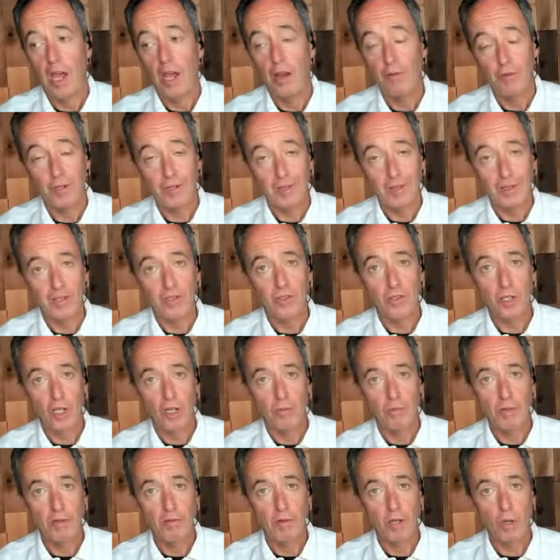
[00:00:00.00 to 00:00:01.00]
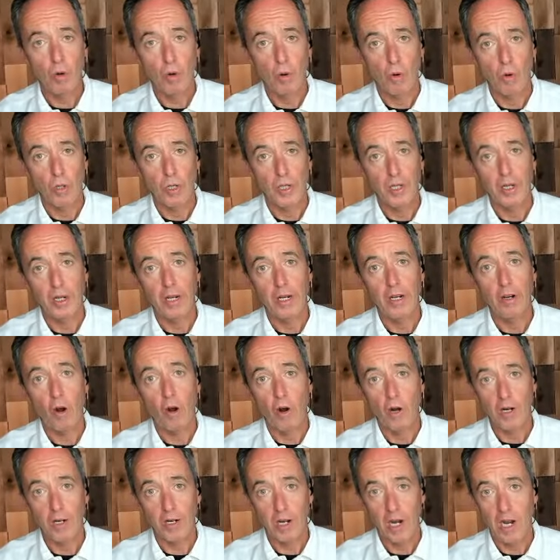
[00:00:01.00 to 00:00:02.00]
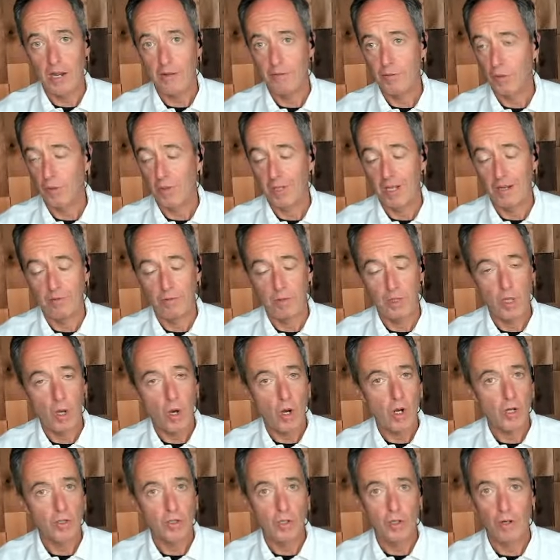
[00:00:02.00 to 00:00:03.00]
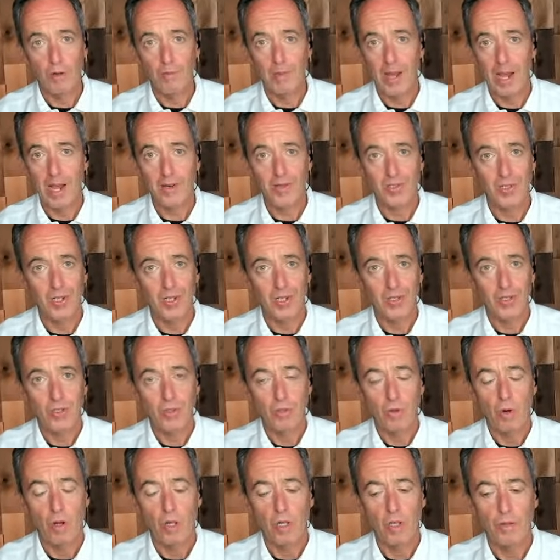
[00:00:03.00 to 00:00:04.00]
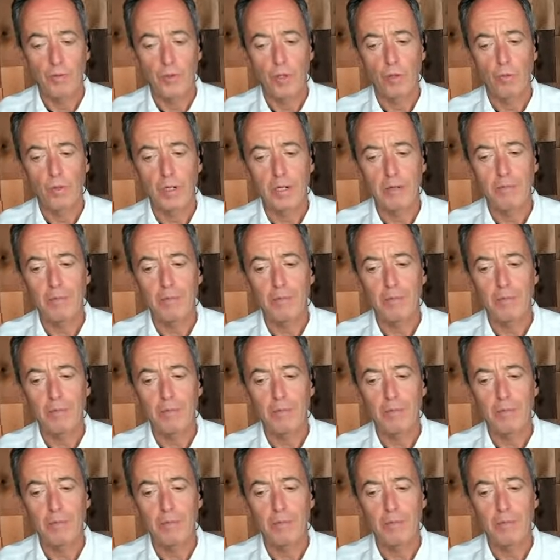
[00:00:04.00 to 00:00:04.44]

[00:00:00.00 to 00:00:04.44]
Everything's going to be recorded and archived. You'll have long-term access to all of the